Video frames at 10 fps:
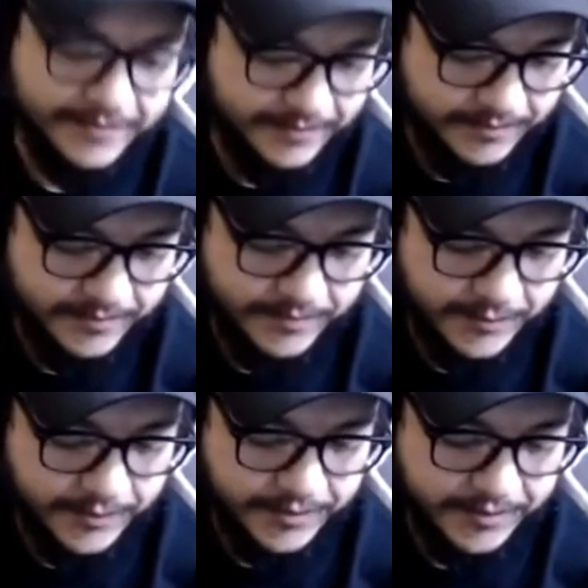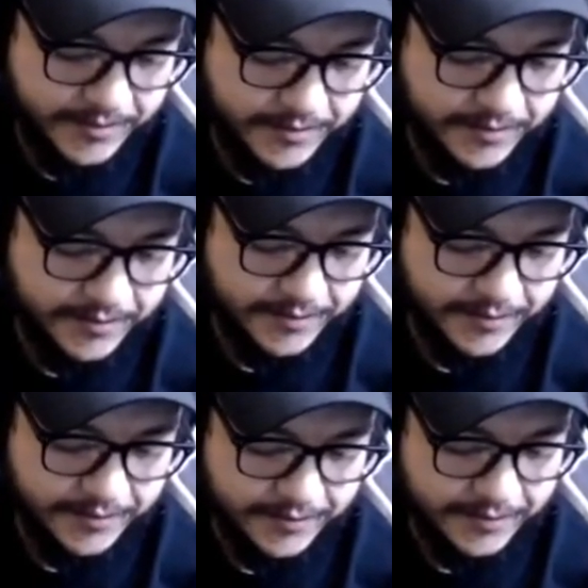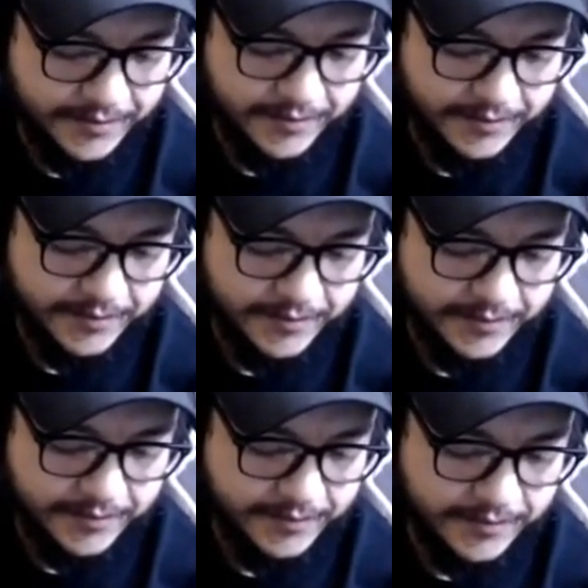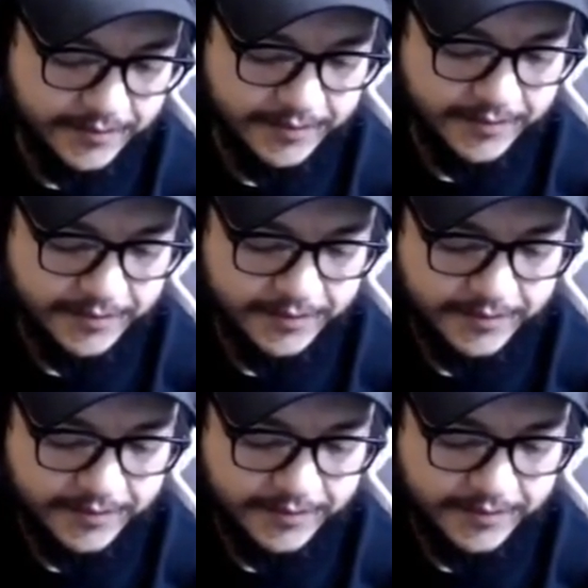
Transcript: No words are spoken by the person on screen.